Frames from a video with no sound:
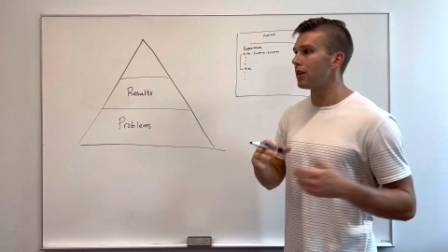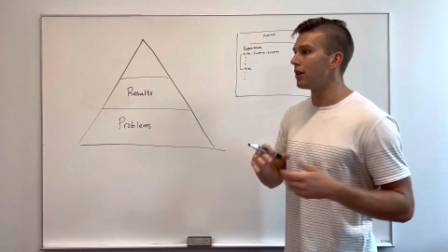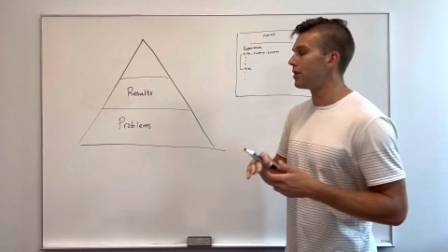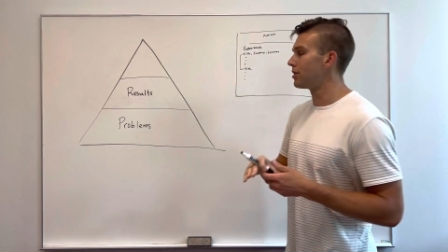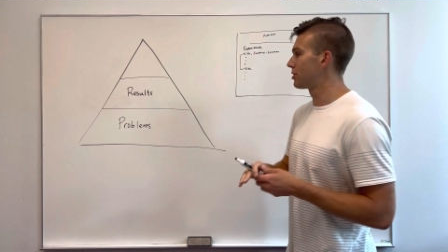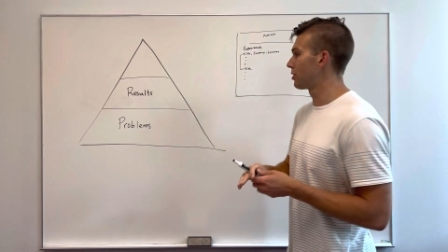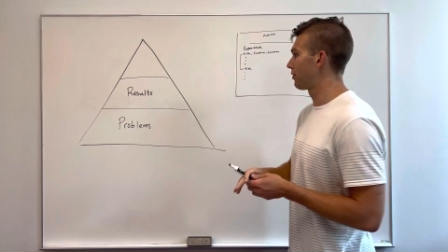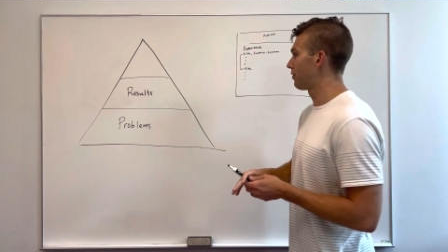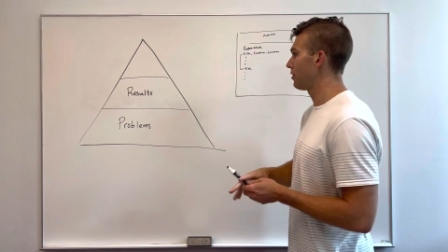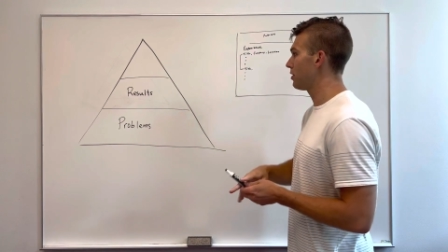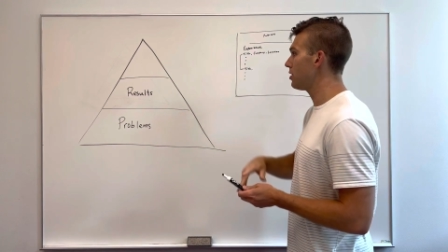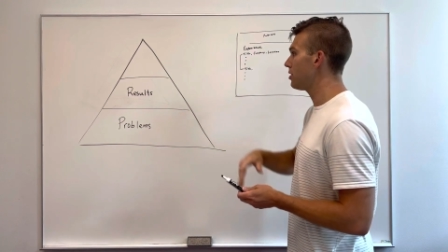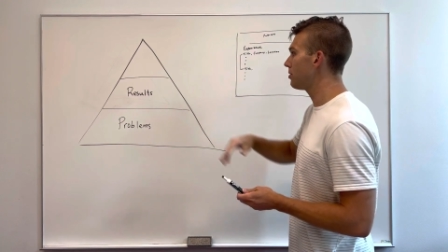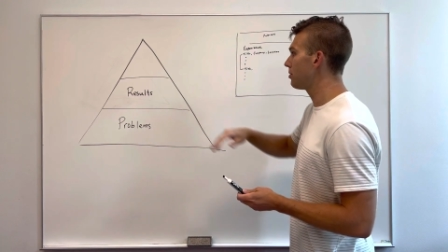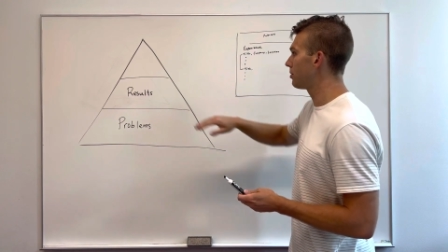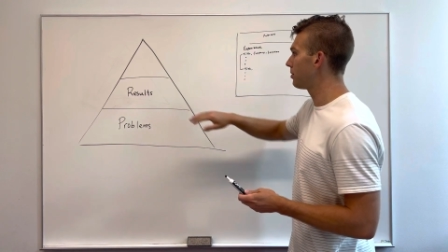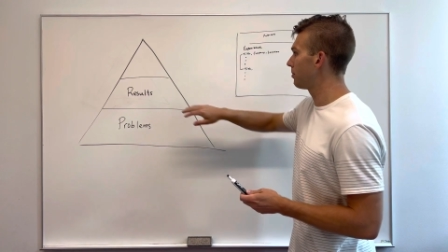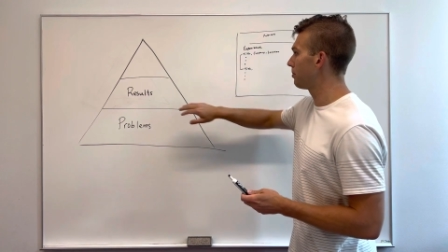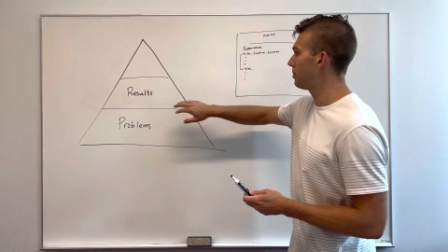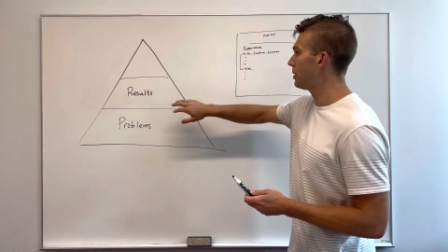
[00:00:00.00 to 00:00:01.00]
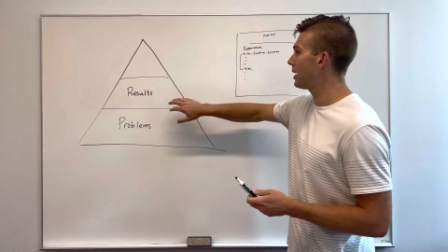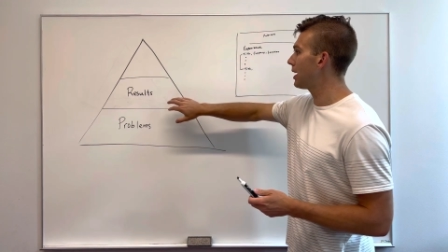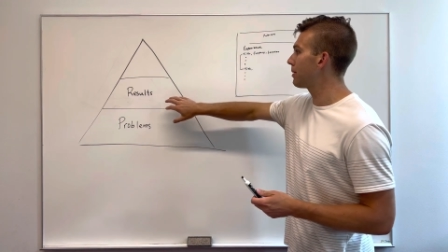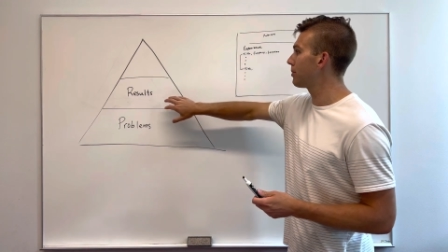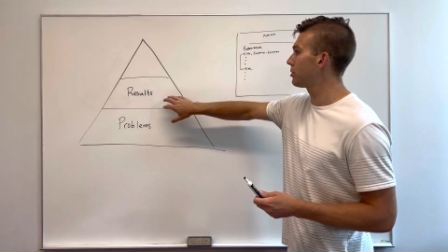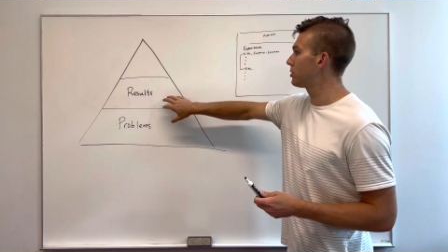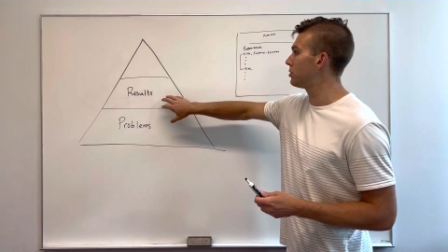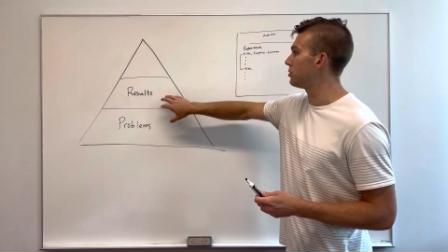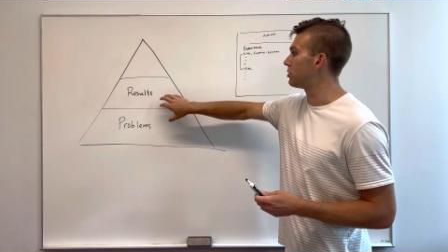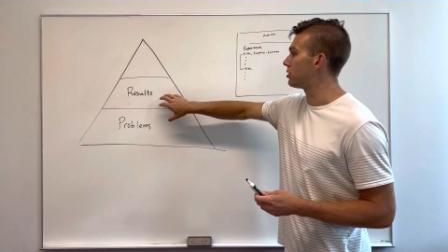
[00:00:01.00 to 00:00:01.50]
So for you, being
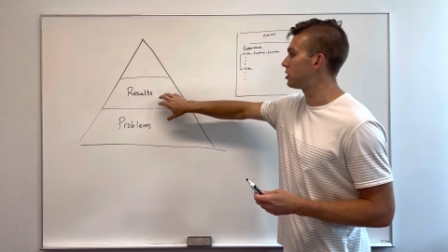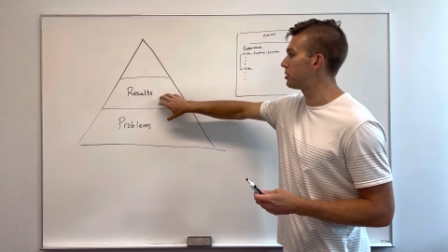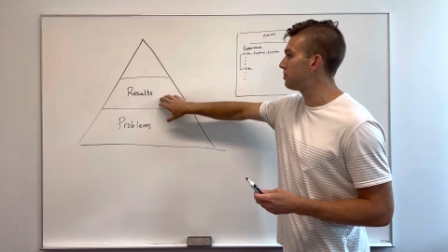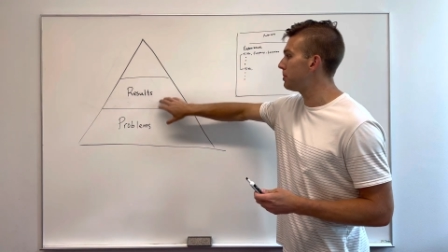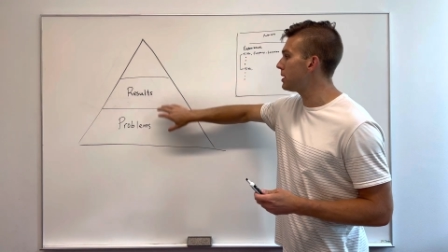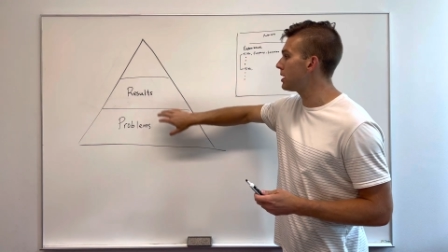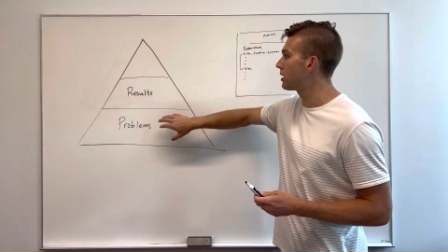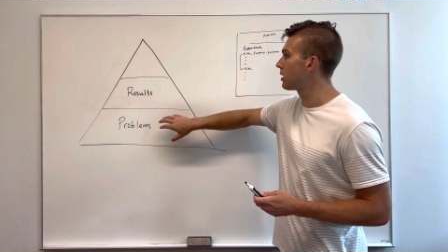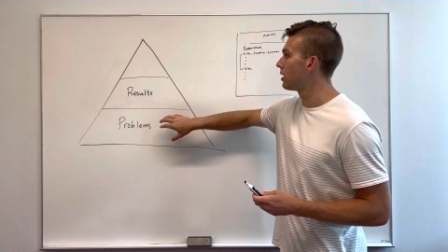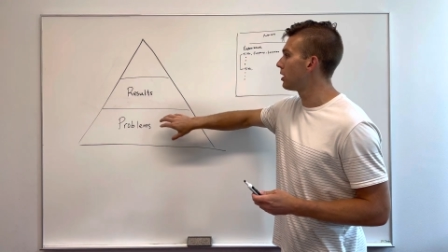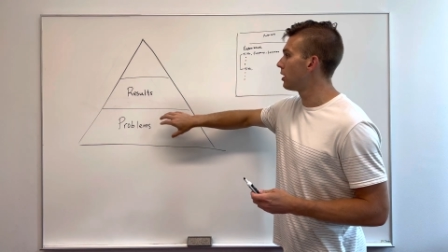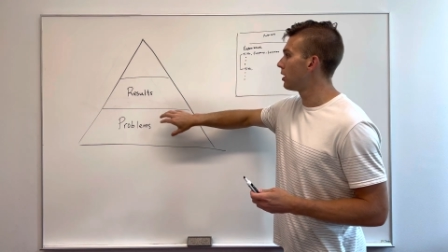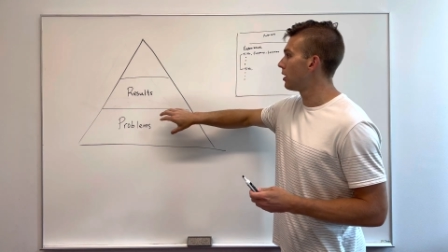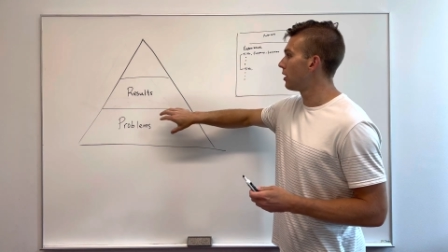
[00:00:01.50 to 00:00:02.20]
able to speak,